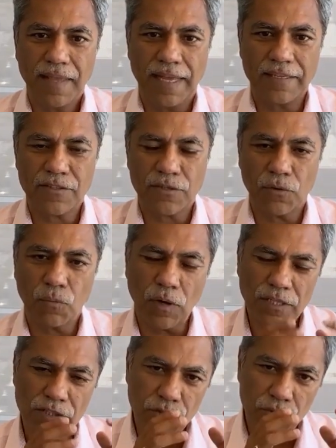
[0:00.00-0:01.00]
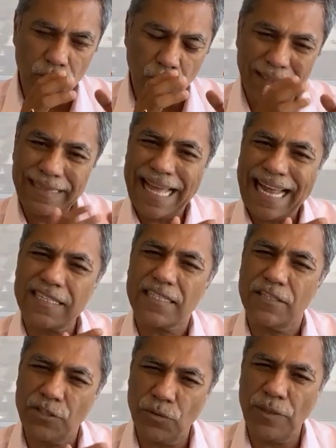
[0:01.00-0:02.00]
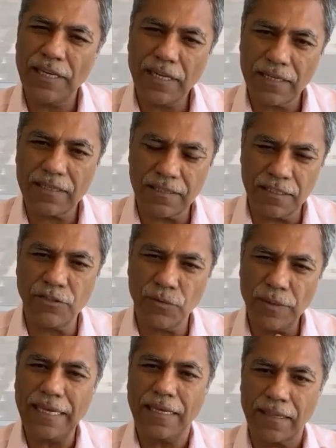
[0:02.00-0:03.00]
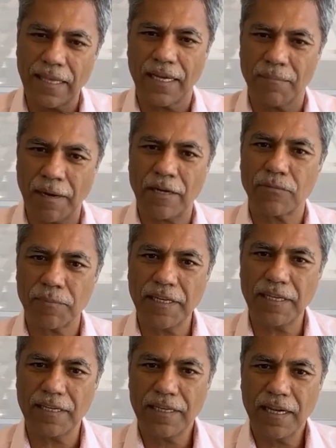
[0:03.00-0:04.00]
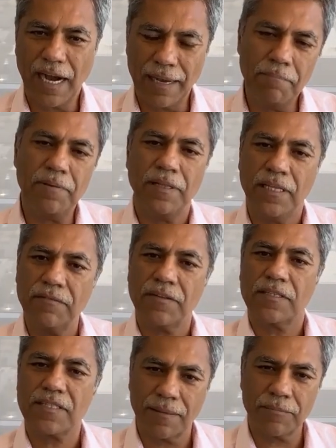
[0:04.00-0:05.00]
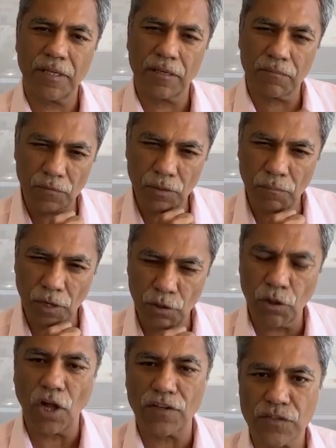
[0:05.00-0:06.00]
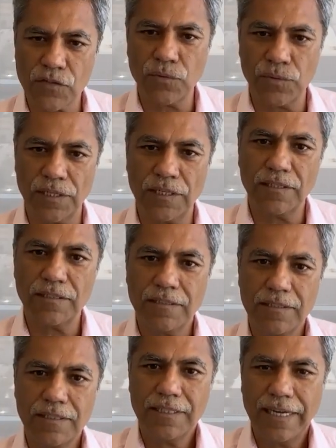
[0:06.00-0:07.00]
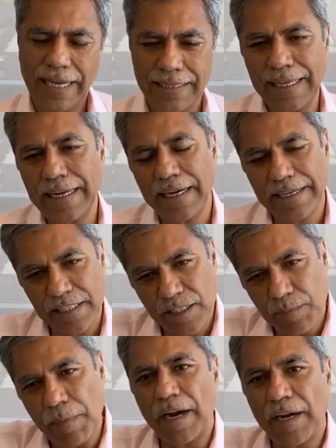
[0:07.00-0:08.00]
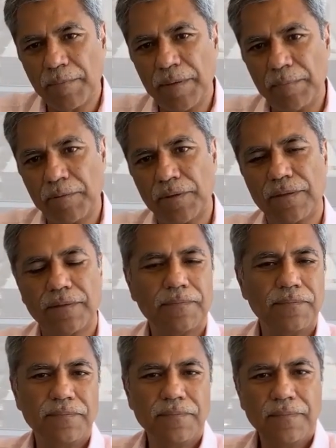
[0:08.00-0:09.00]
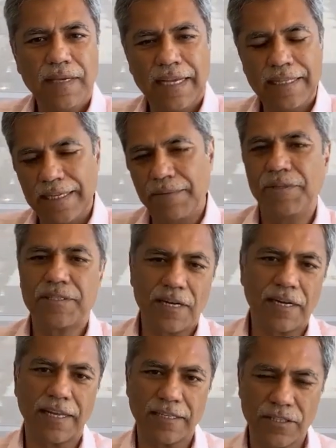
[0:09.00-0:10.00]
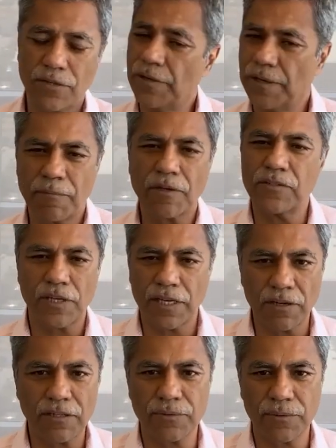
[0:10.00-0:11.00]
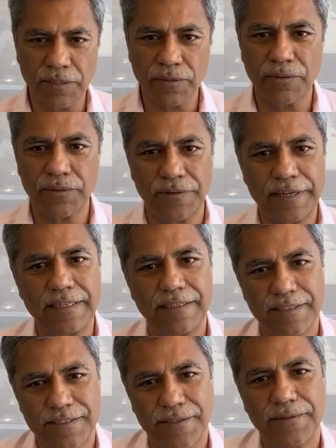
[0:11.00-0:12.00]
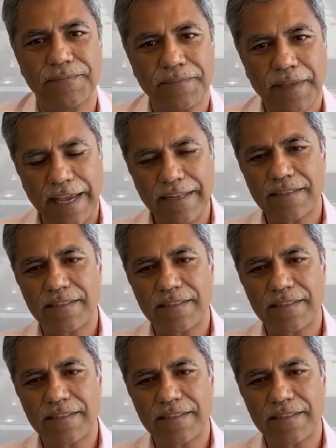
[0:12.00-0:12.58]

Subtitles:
And so and that's the unique thing about me. I believe in something a lot sooner, and then I inspire people, and then we start executing it because you cannot do it alone, right? And so hence the